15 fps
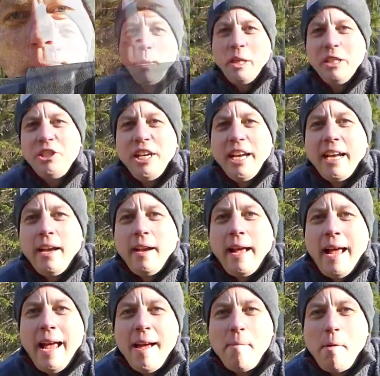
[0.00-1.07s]
We can check out that
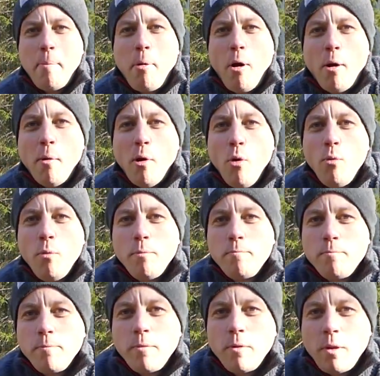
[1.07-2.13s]
hammer pommel
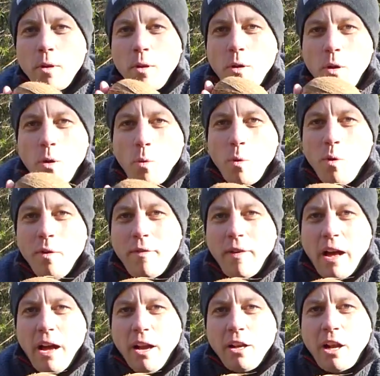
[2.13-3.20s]
with
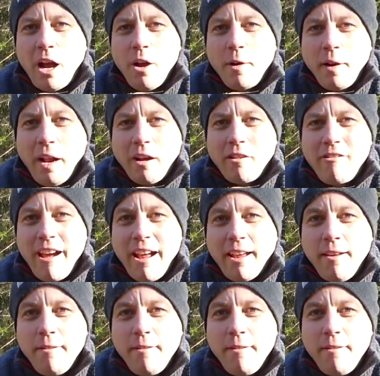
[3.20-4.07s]
a coconut crack.